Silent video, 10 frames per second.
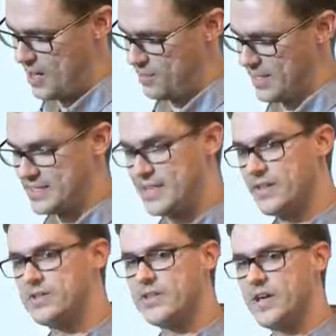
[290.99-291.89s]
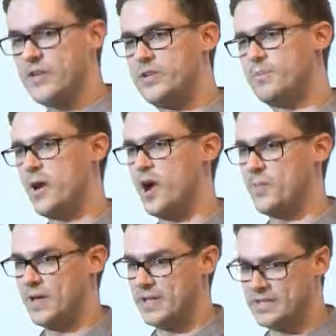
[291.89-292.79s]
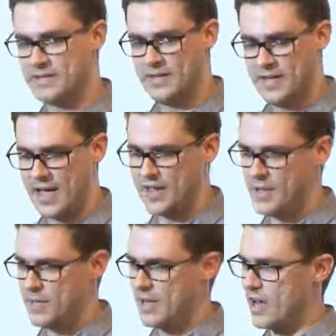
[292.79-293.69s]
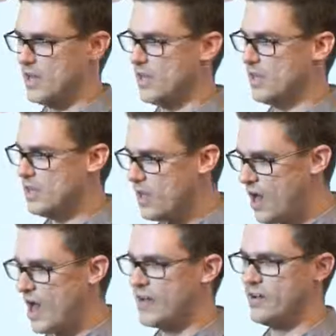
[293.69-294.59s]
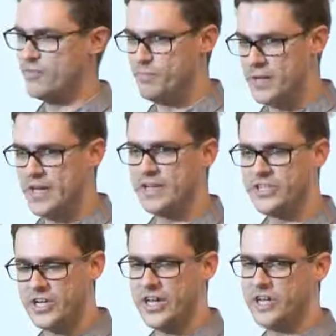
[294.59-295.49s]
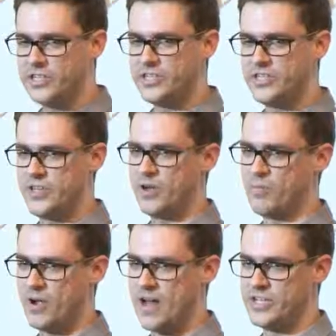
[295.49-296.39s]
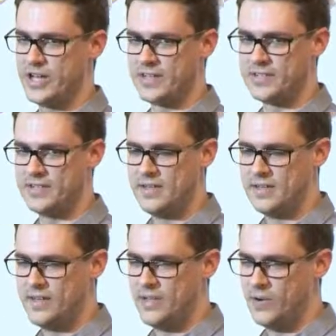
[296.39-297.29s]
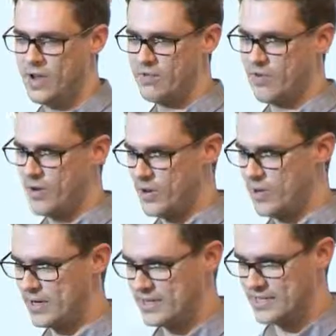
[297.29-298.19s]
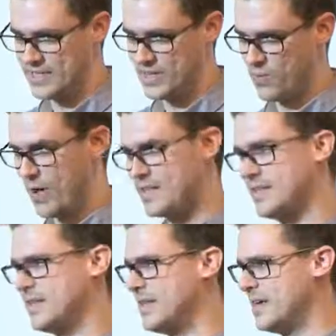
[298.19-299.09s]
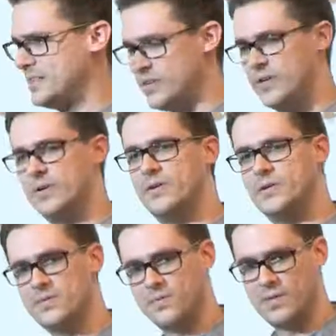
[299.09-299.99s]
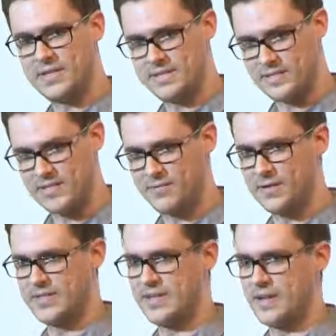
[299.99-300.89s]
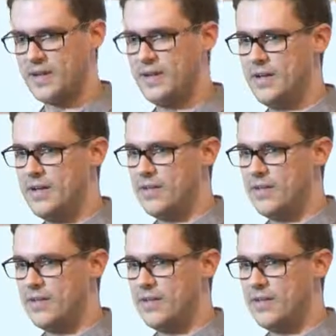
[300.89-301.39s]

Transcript: Let's say there's another department, and they make a lot of big changes to your project. You want to very quickly see, what did they do? What's the difference there?